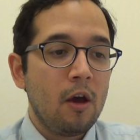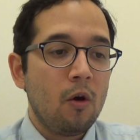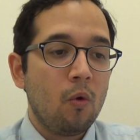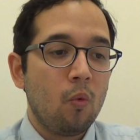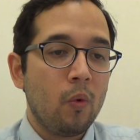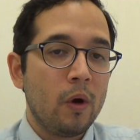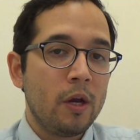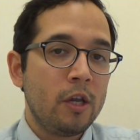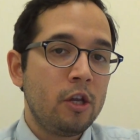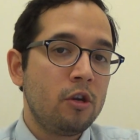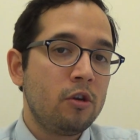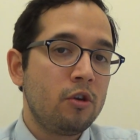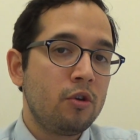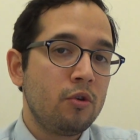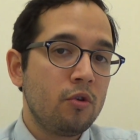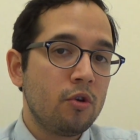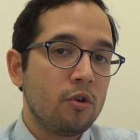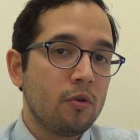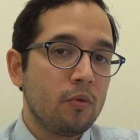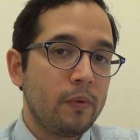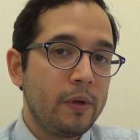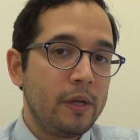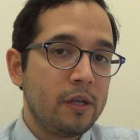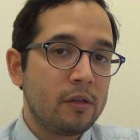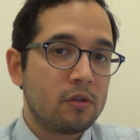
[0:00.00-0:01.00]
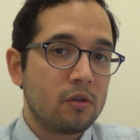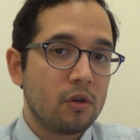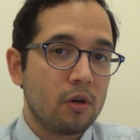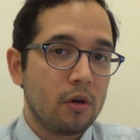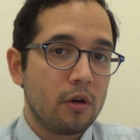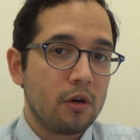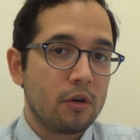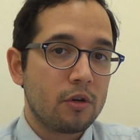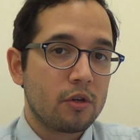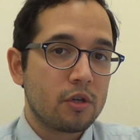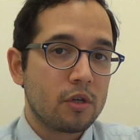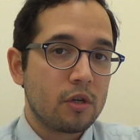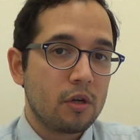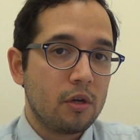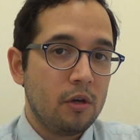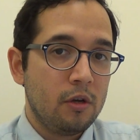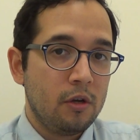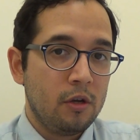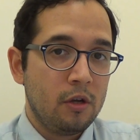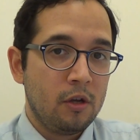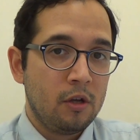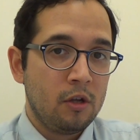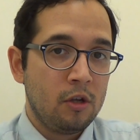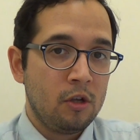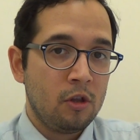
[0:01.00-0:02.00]
When you do your research,
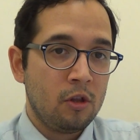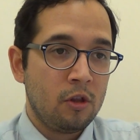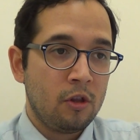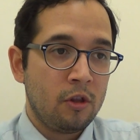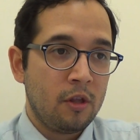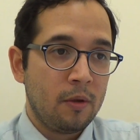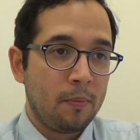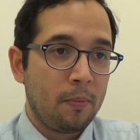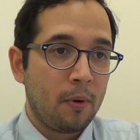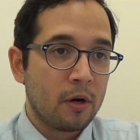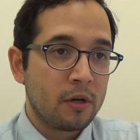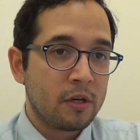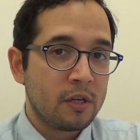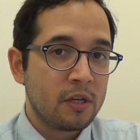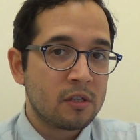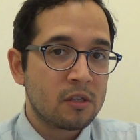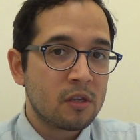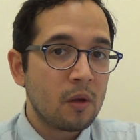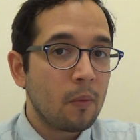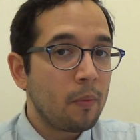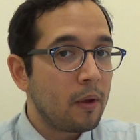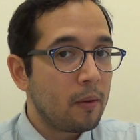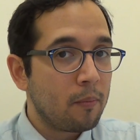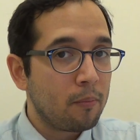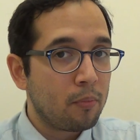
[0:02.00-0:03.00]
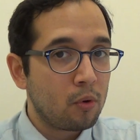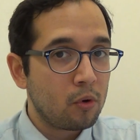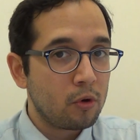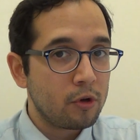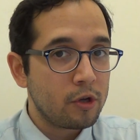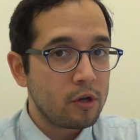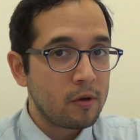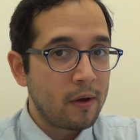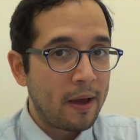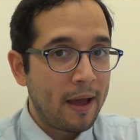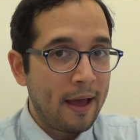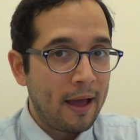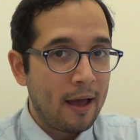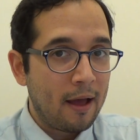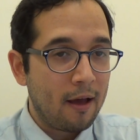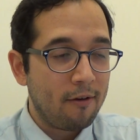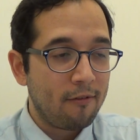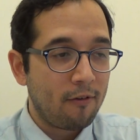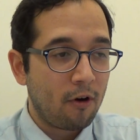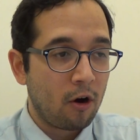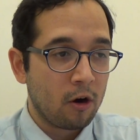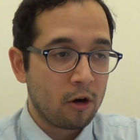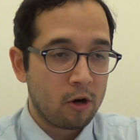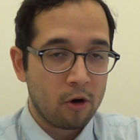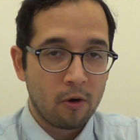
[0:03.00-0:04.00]
the participant pool you
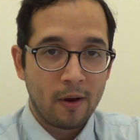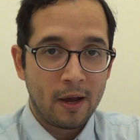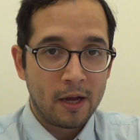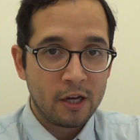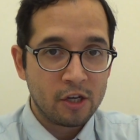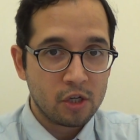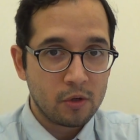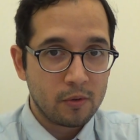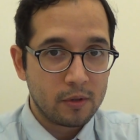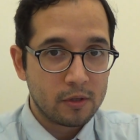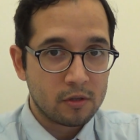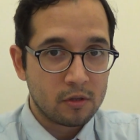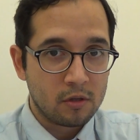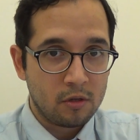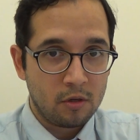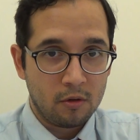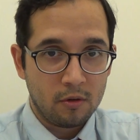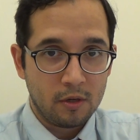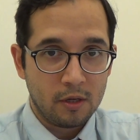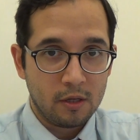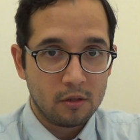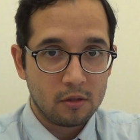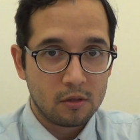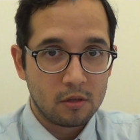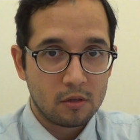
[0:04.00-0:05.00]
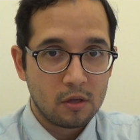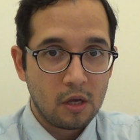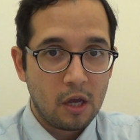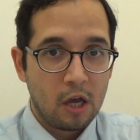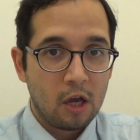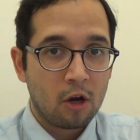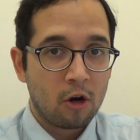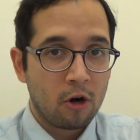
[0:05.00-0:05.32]
have are graduate students